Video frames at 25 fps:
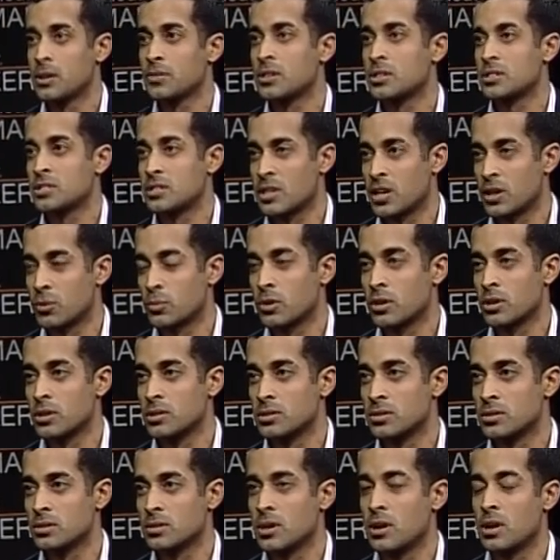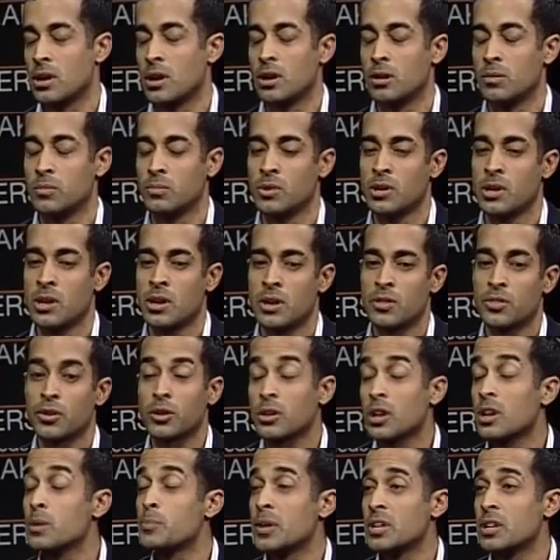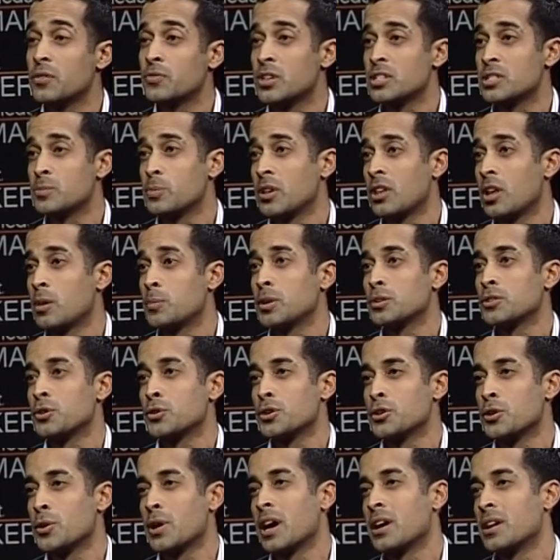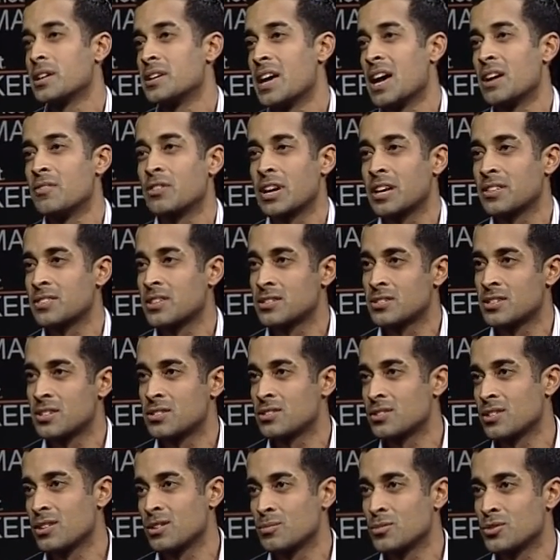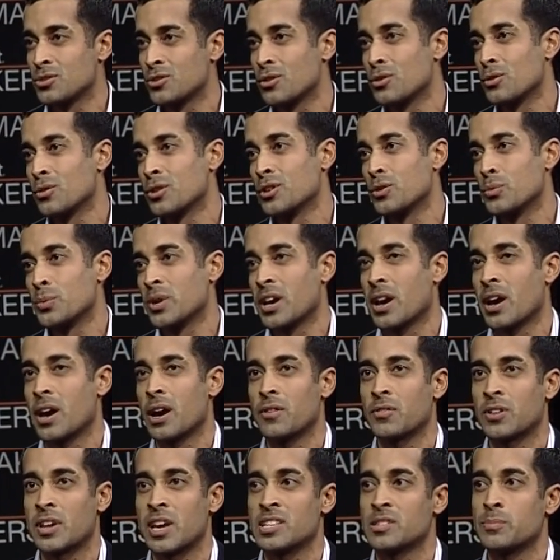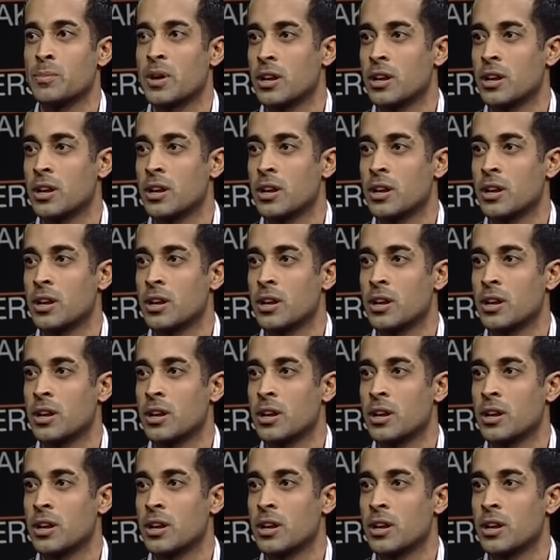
the state runs. There are a lot of benefits, but a lot of people don't even know how to navigate that system. So, we have case